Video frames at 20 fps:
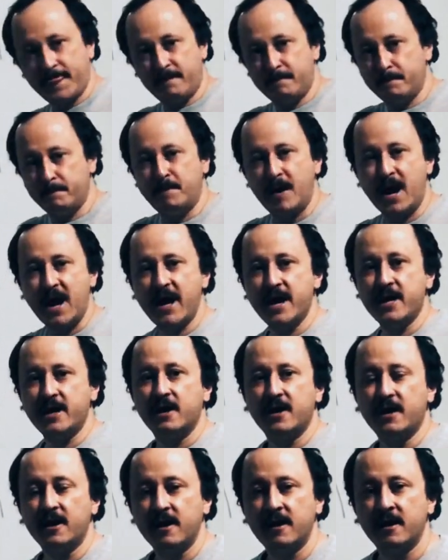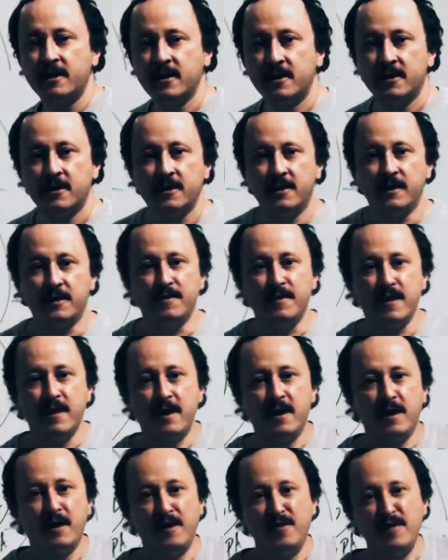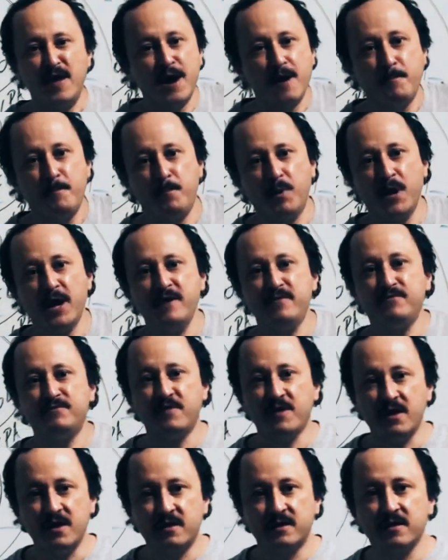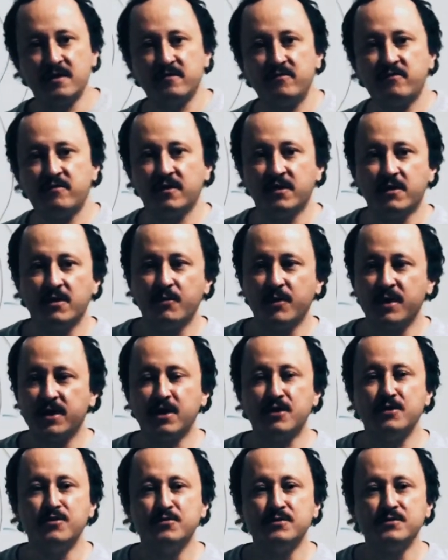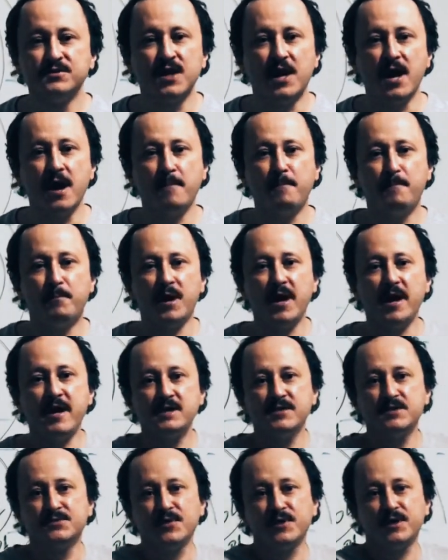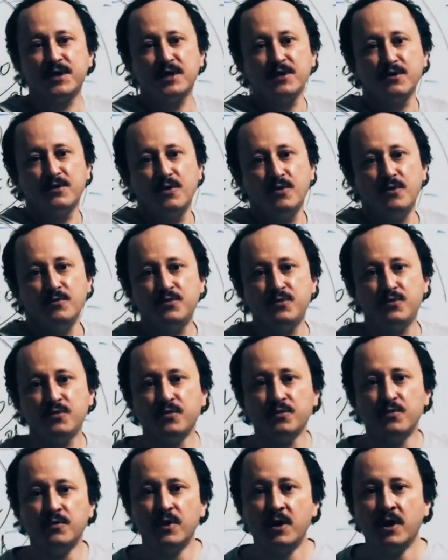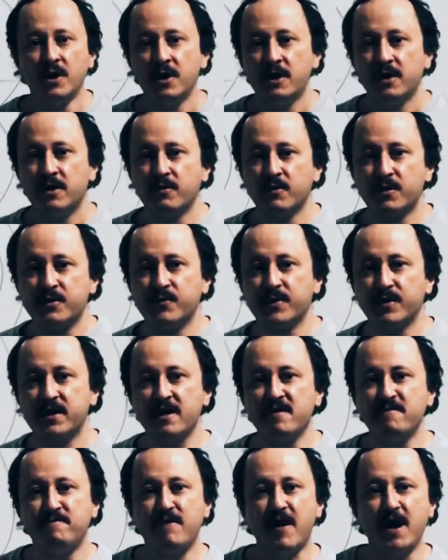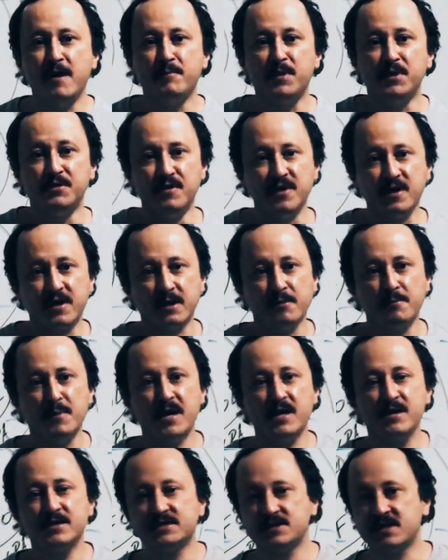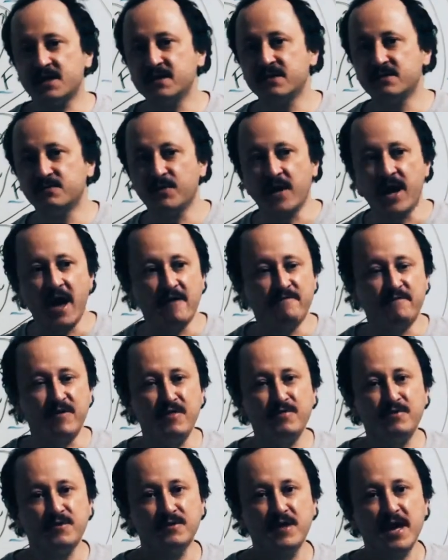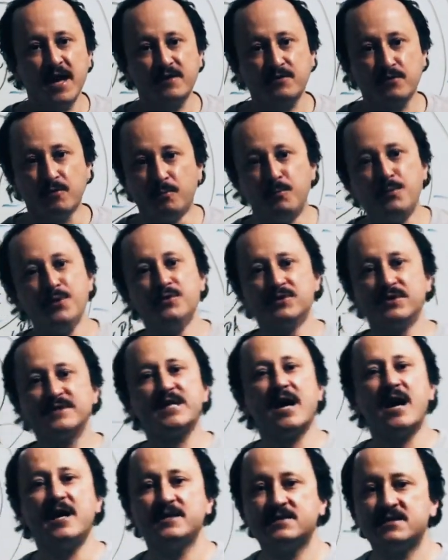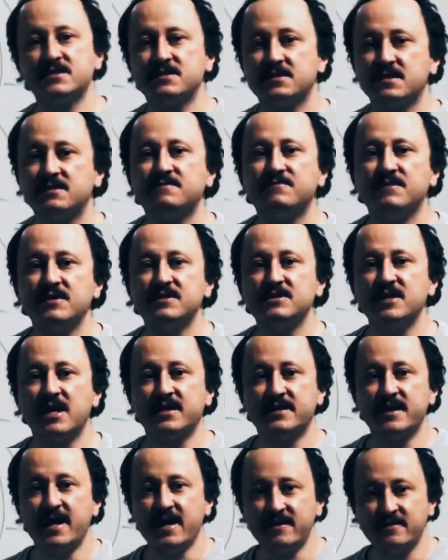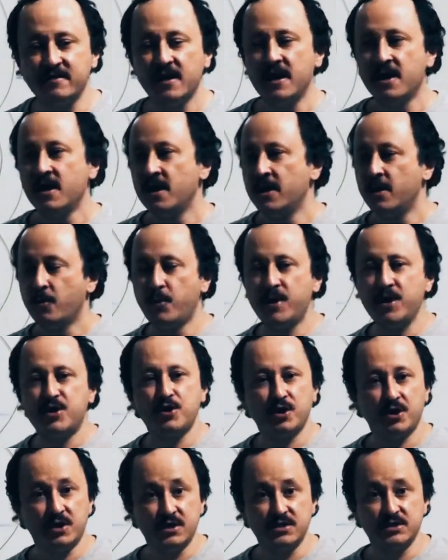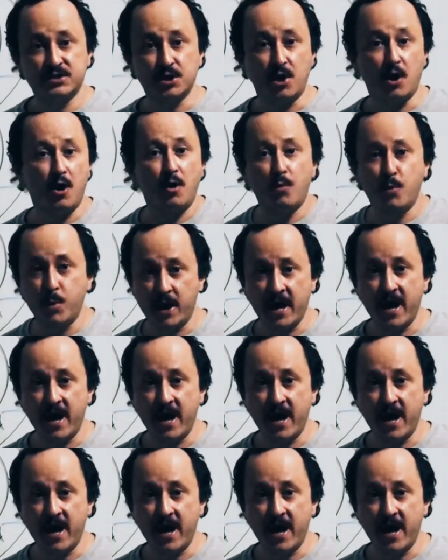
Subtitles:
buy an airplane ticket, we can use airplanes, we can we can find medicaments, and we have internet, computer sciences, and things like that, which is all we